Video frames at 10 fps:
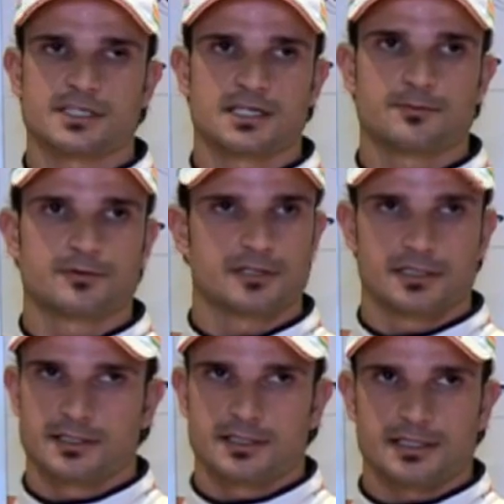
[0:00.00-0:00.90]
Singapore
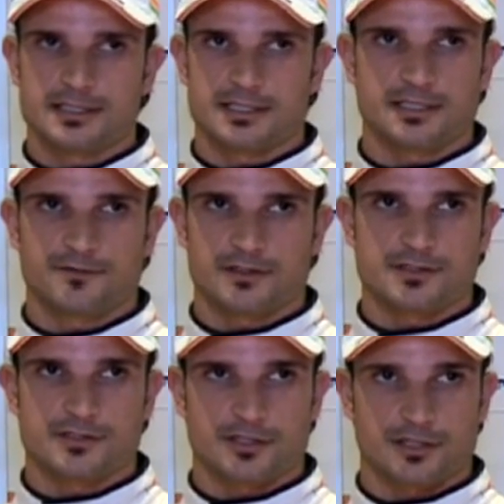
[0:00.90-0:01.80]
is a different
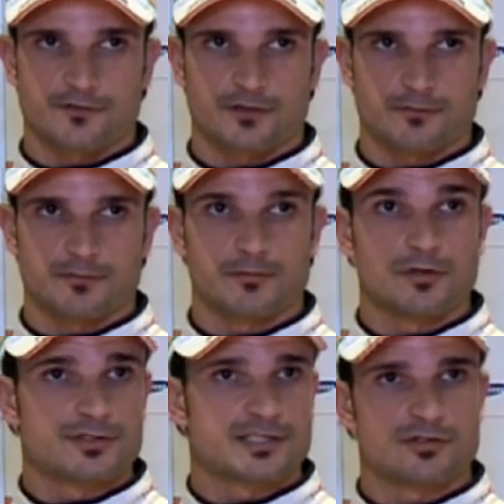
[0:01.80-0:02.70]
circuit from
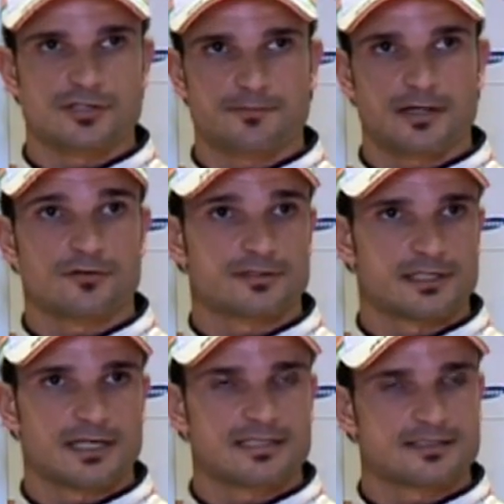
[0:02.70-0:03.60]
Monza or Spa,
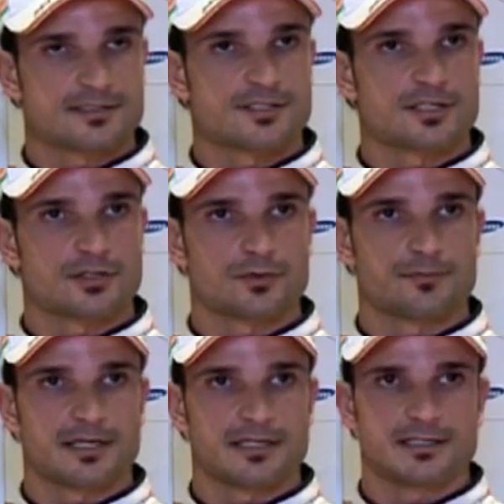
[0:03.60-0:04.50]
the last circuit we
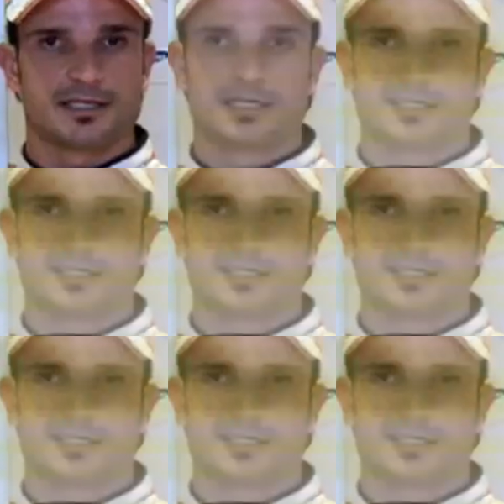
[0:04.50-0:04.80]
made.